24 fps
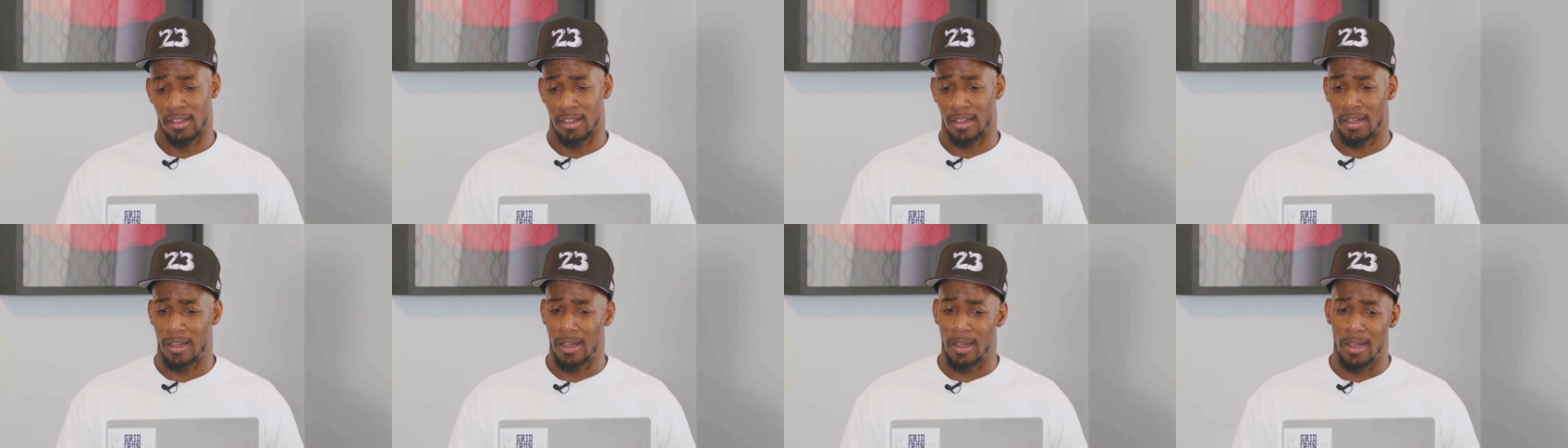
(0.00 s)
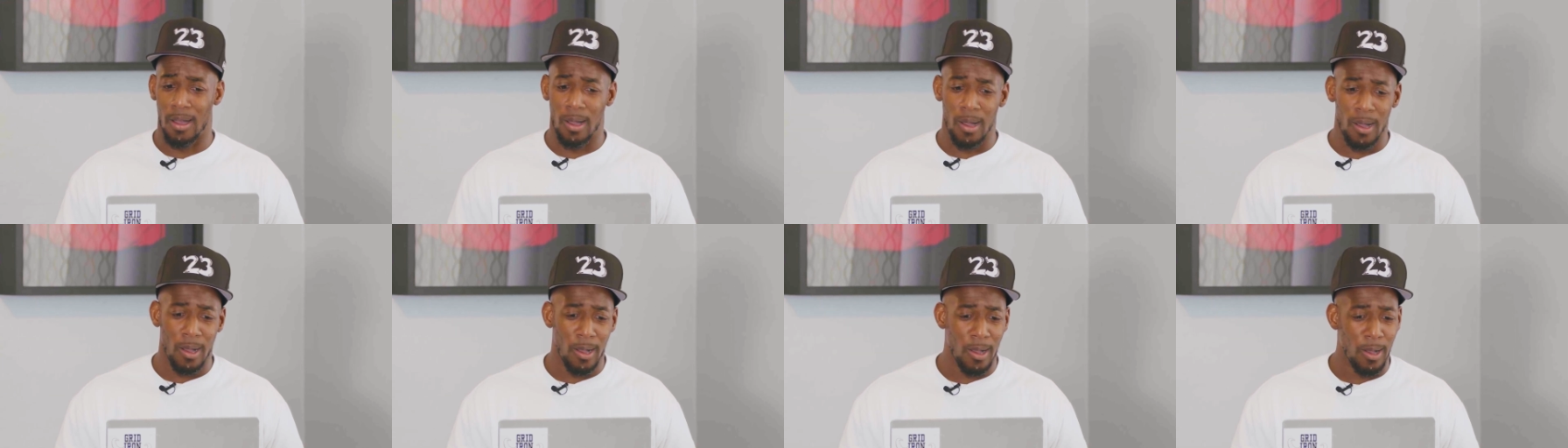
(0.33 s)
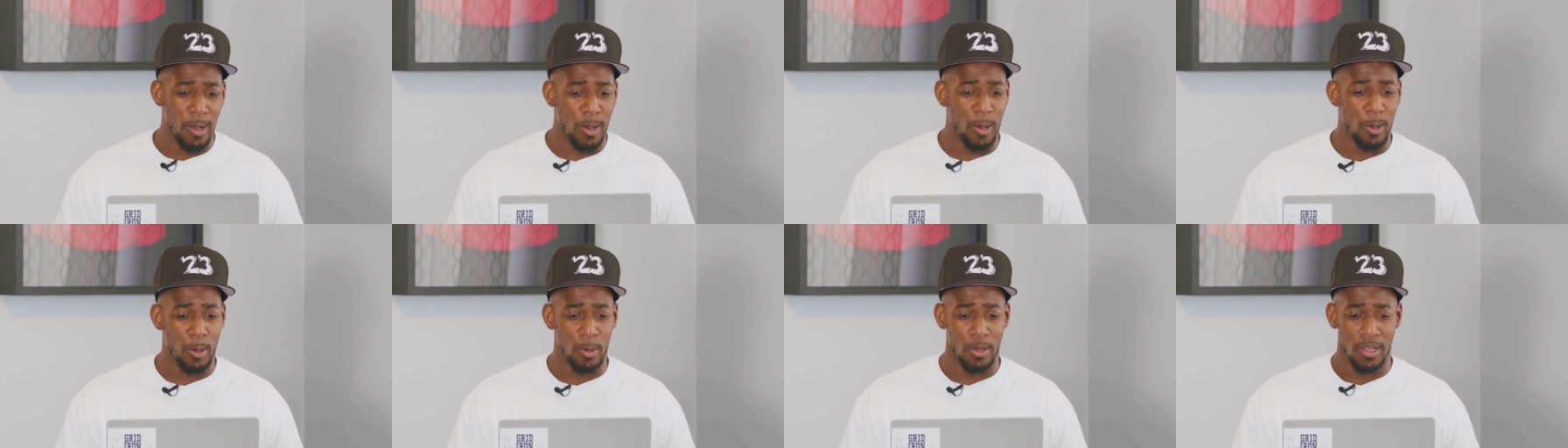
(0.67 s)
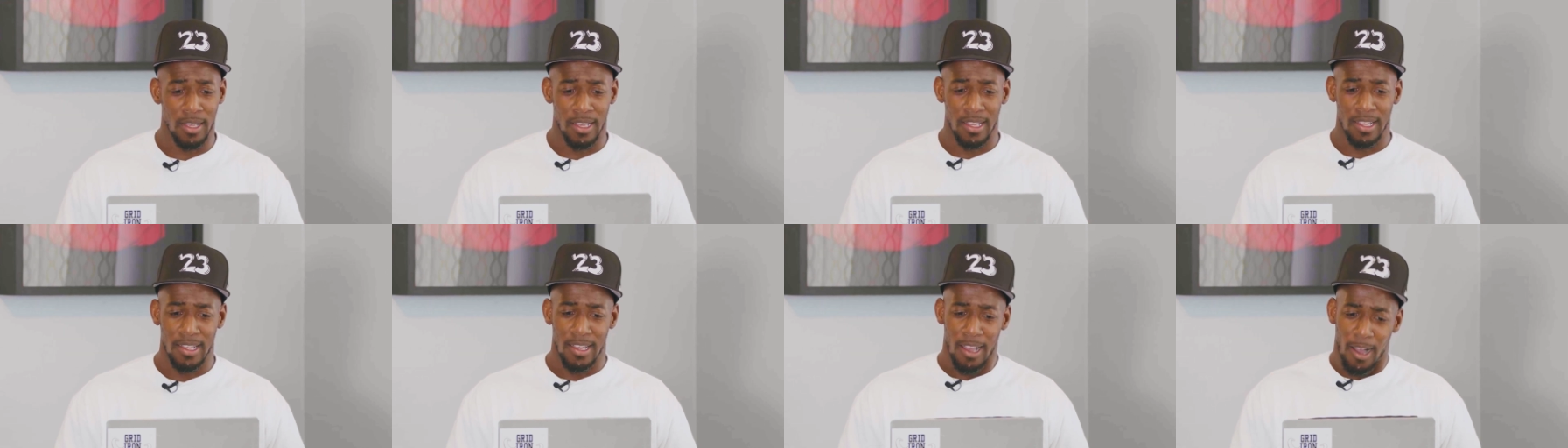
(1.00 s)
Oh,
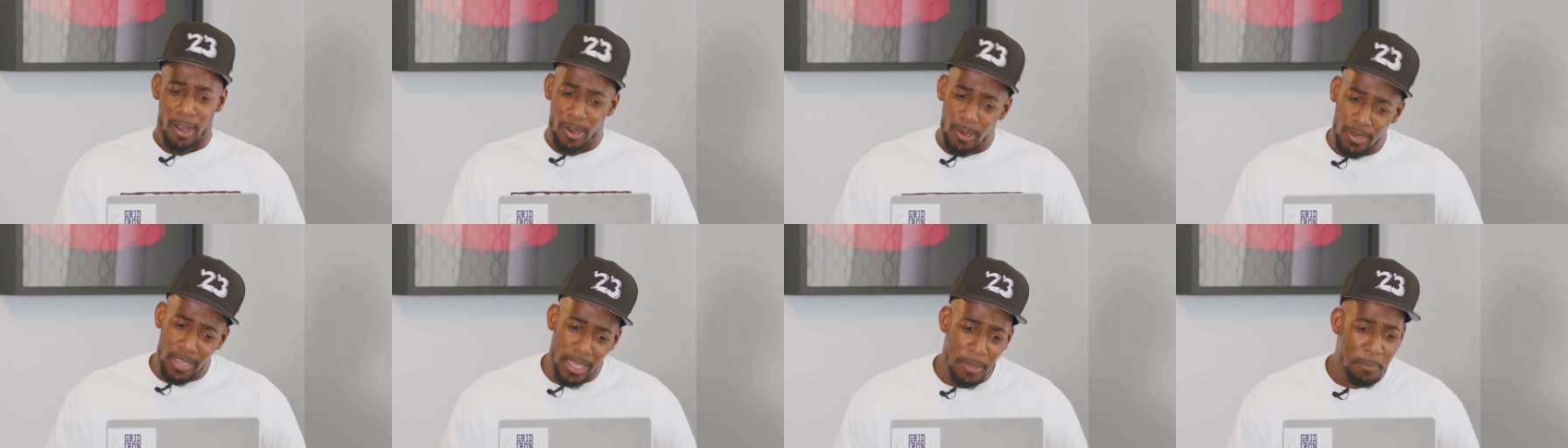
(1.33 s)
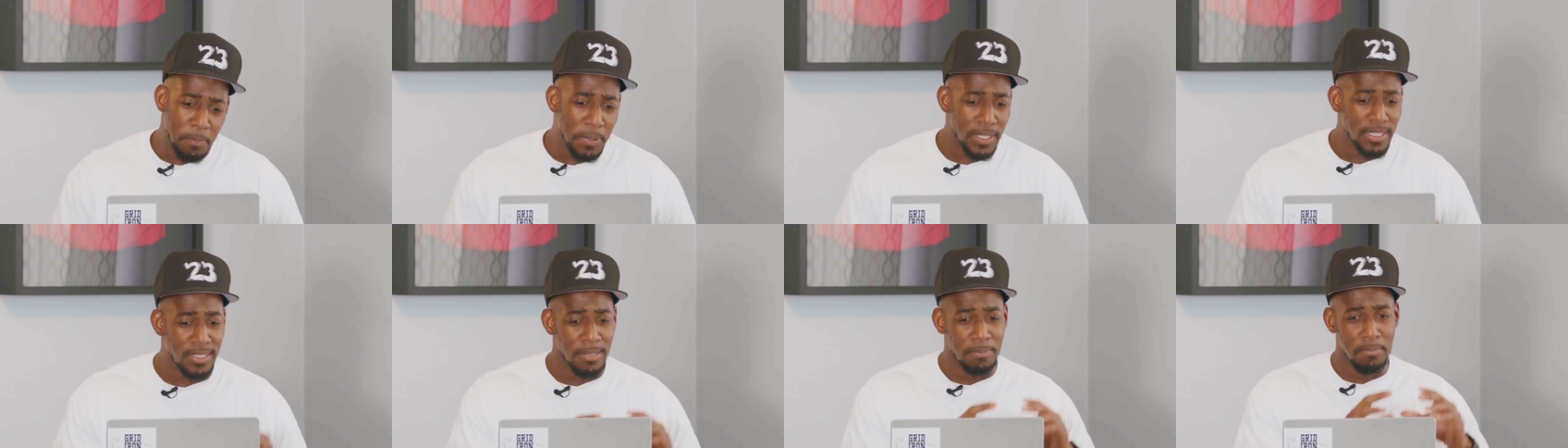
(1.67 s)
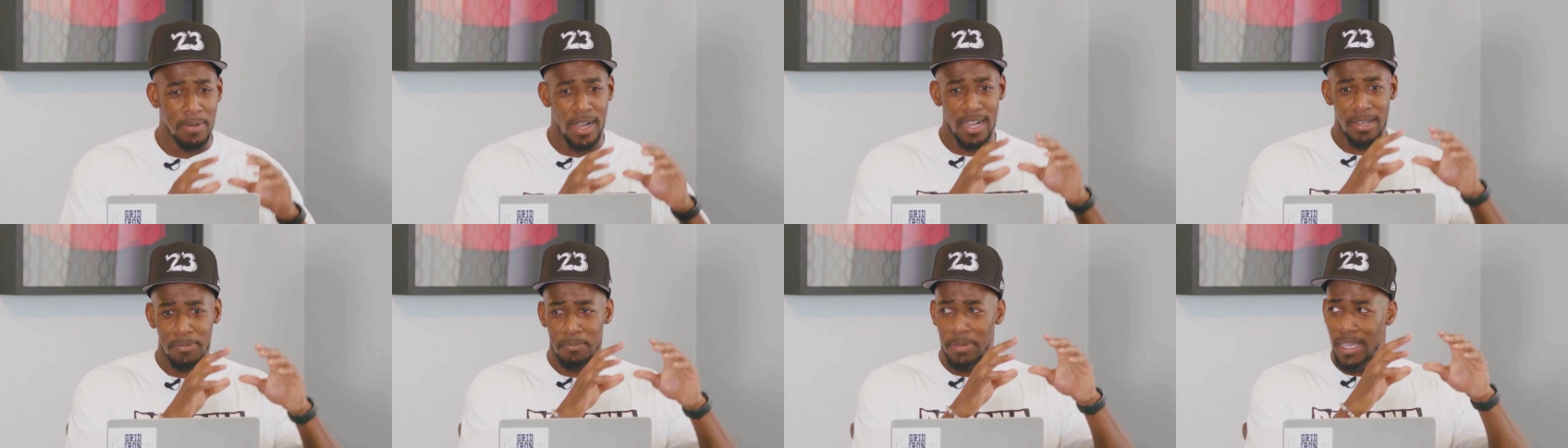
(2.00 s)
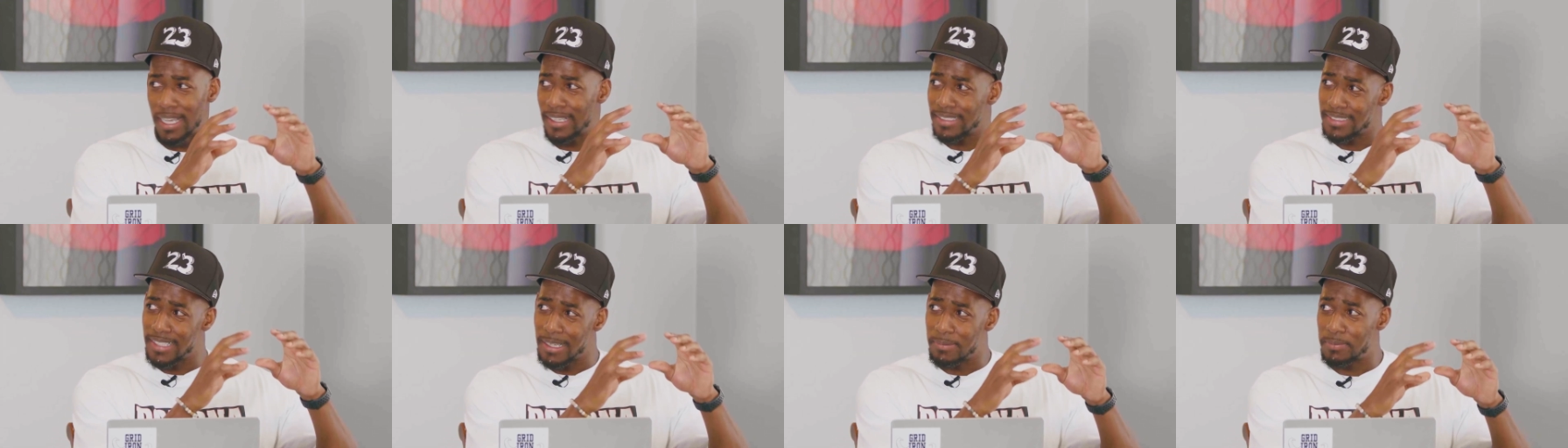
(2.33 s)
they put the bunk
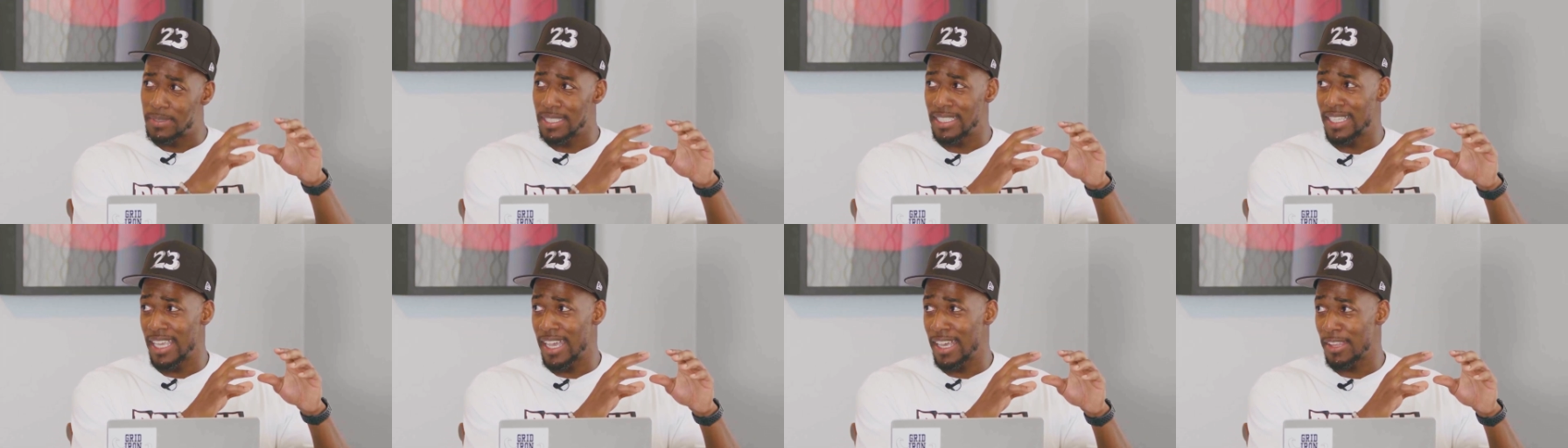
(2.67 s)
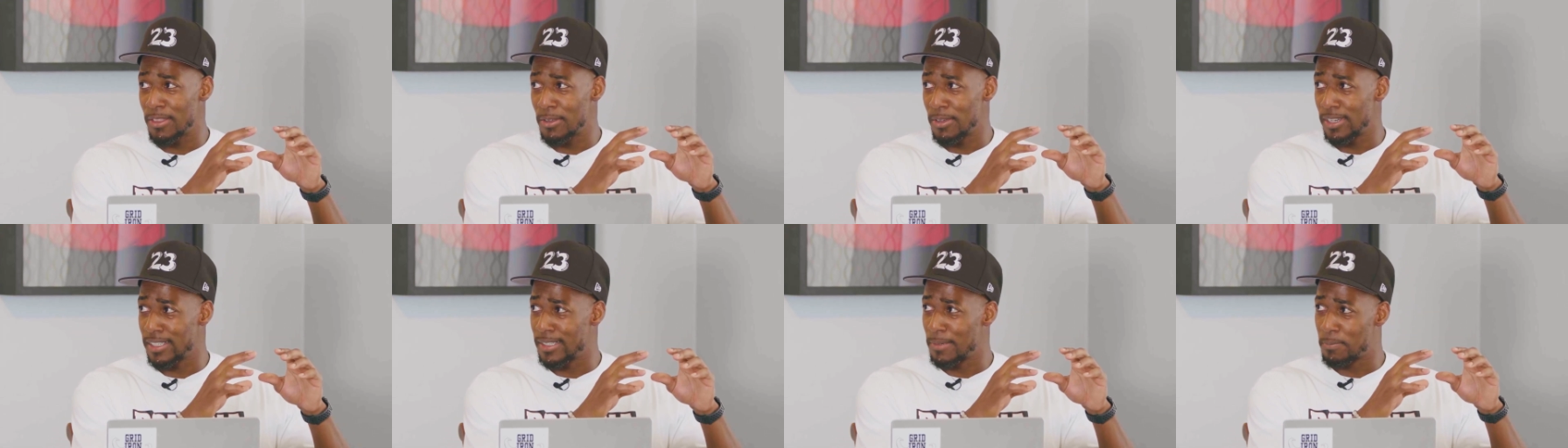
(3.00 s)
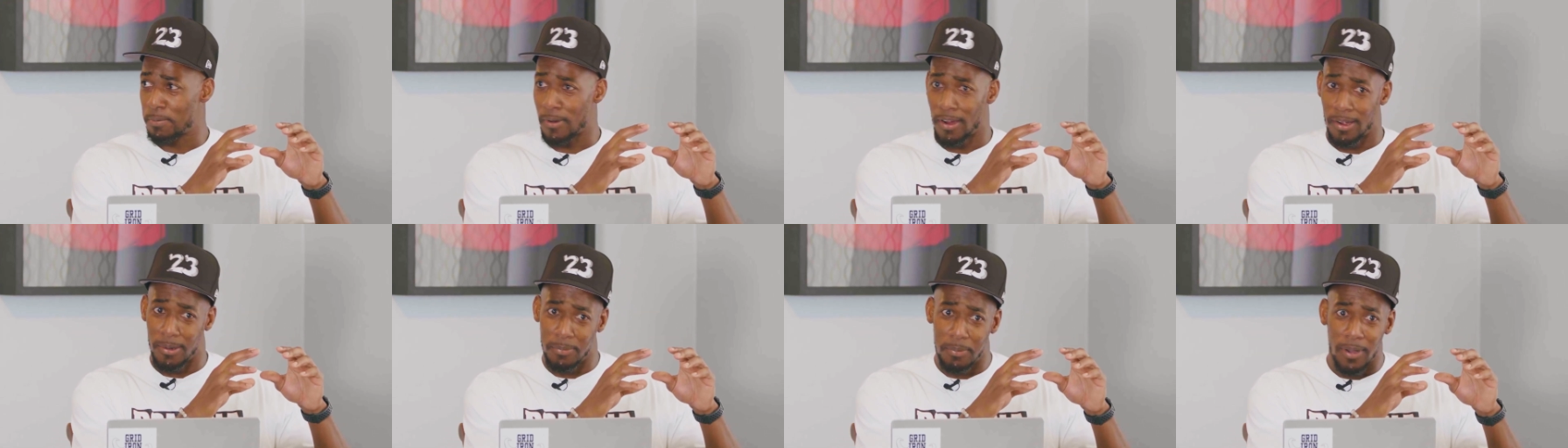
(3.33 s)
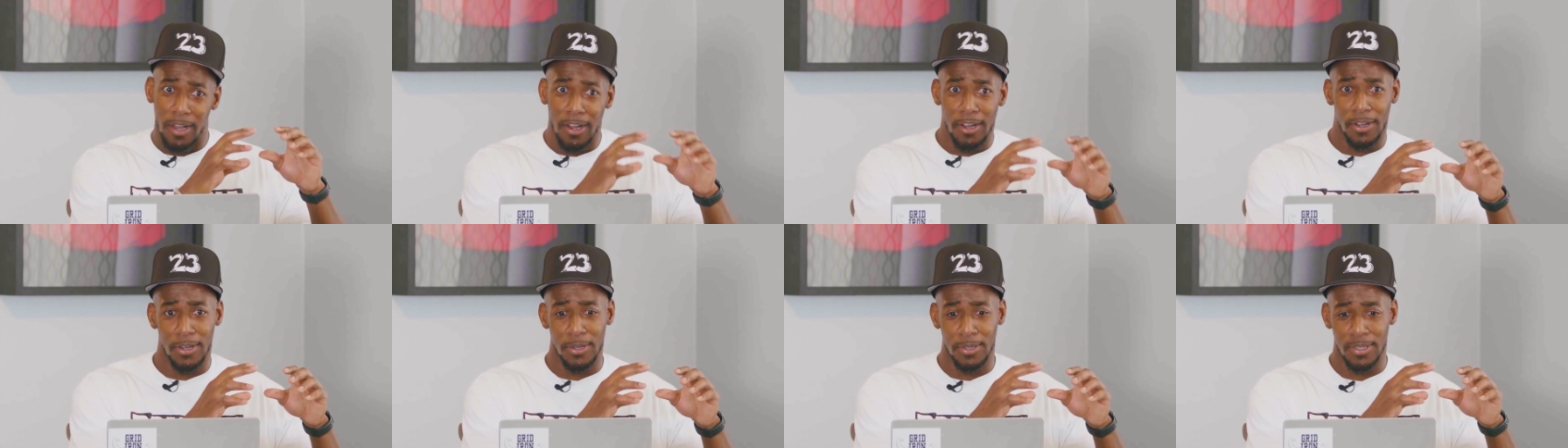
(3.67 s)
beds up together at the Pro
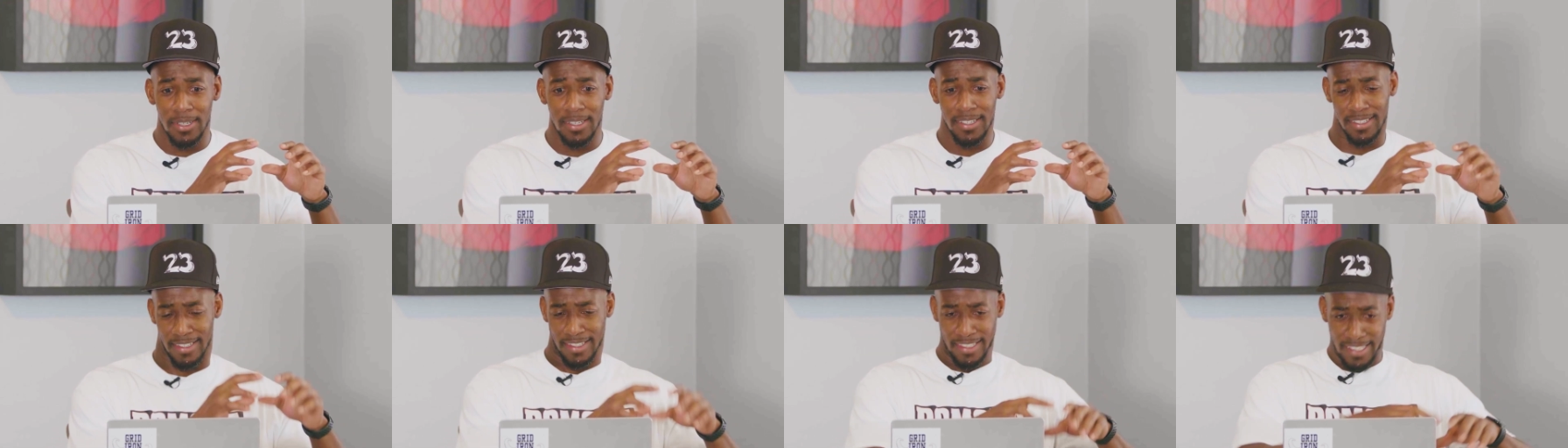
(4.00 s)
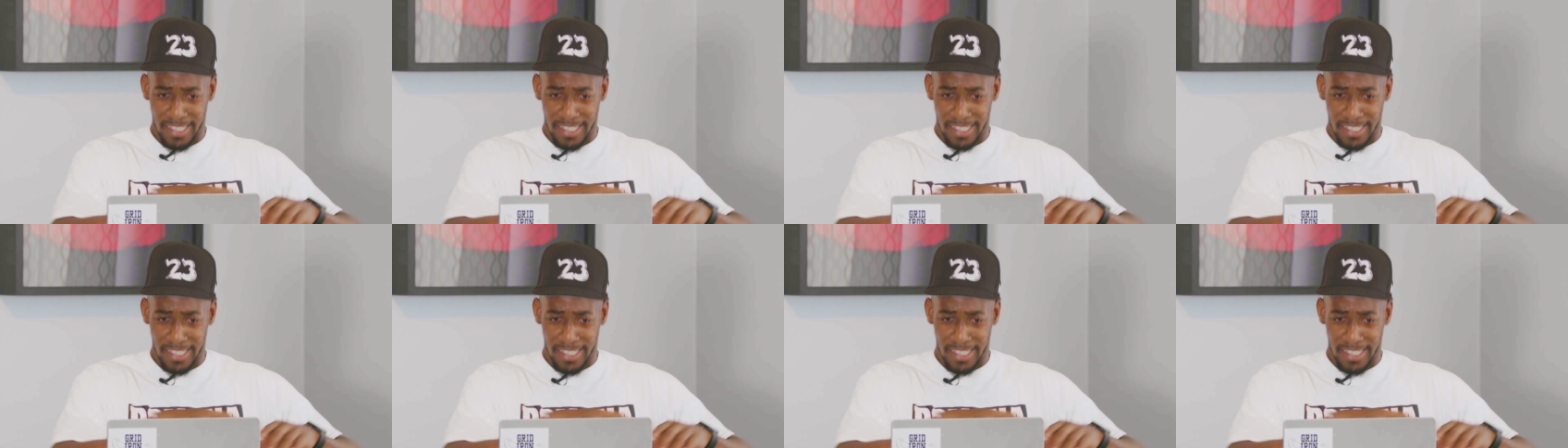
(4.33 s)
Bowl.